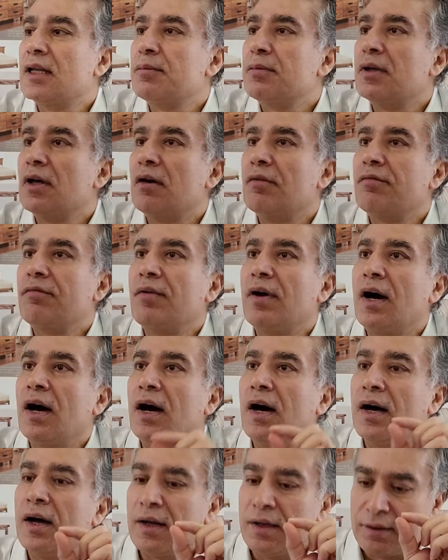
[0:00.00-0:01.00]
bit
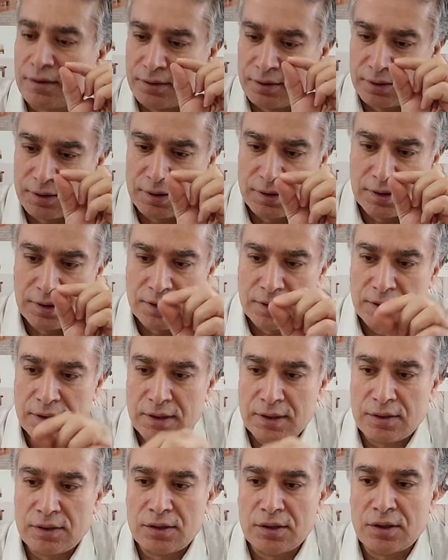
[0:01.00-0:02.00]
of
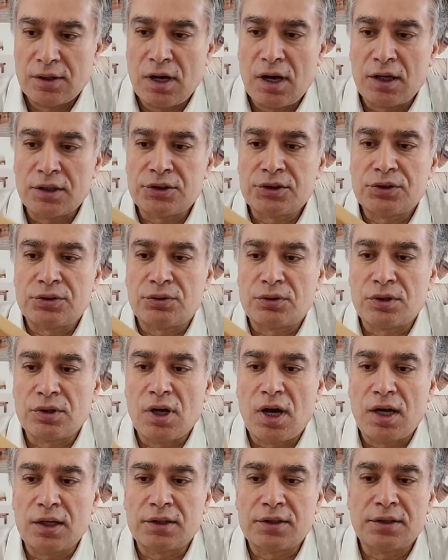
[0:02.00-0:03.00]
notch or
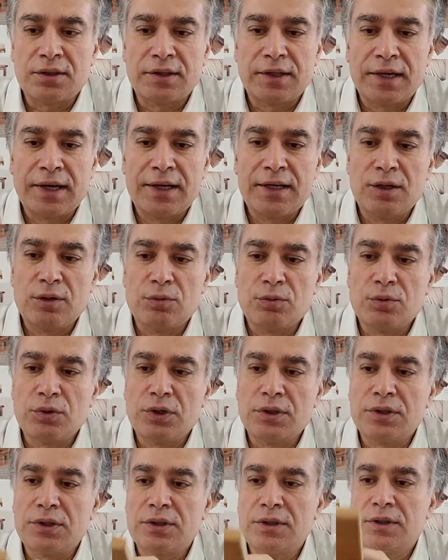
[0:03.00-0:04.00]
knot in the
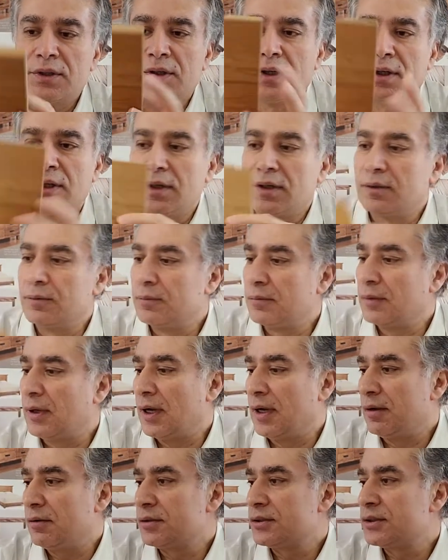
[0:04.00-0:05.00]
wood.
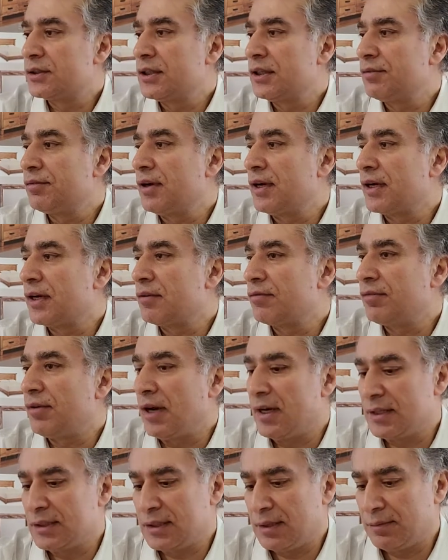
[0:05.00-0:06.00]
I will see if I can
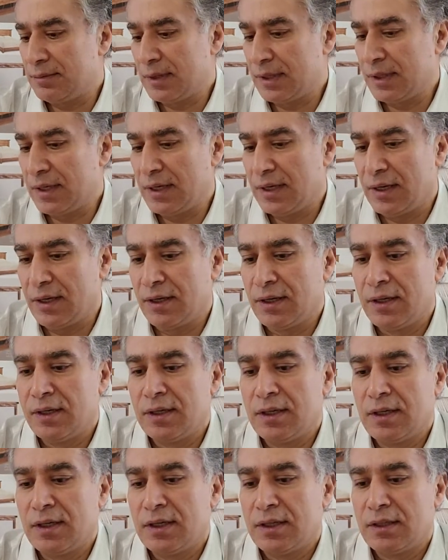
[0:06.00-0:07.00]
find something here,
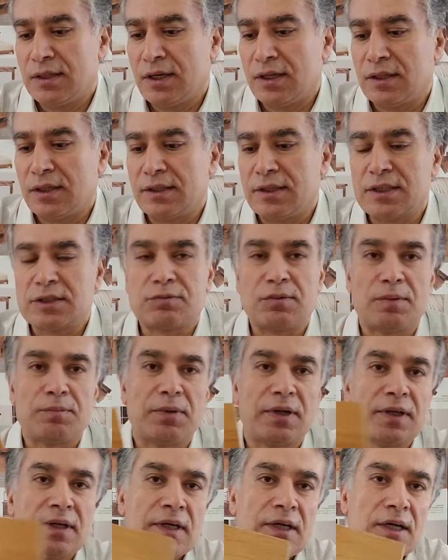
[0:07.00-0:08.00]
not on this one,
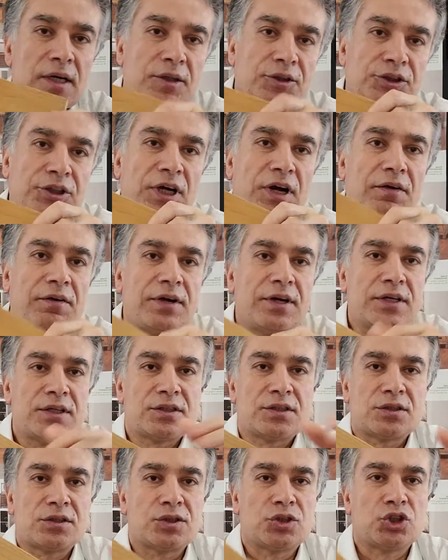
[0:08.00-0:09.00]
but cherry
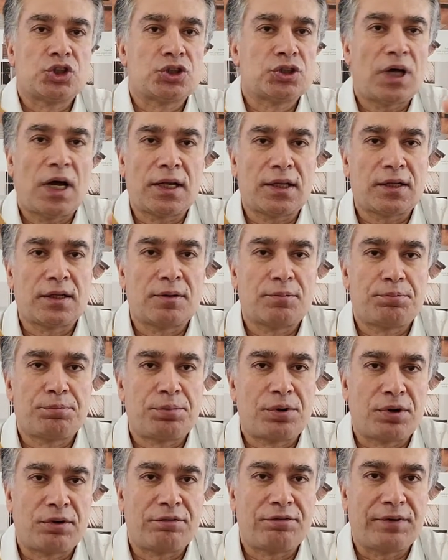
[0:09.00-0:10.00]
is not
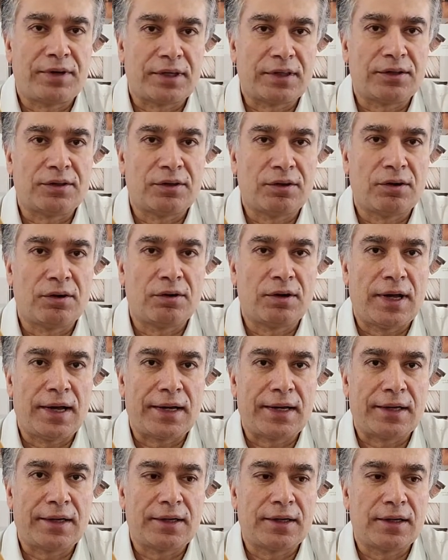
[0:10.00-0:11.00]
perfect, you know,
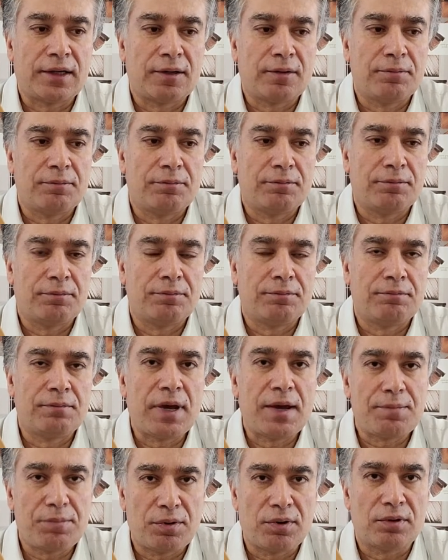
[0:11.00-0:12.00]
like
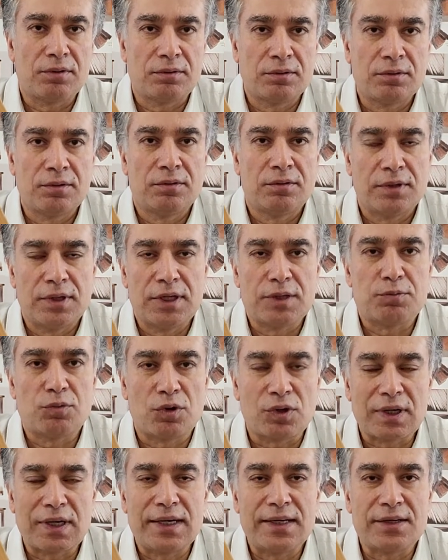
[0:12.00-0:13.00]
maple is
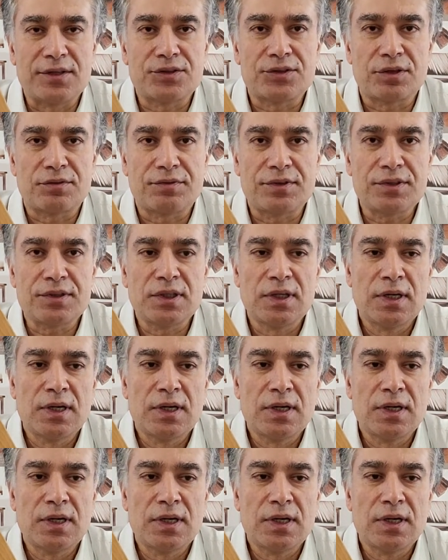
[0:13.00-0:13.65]
more cleaner surface.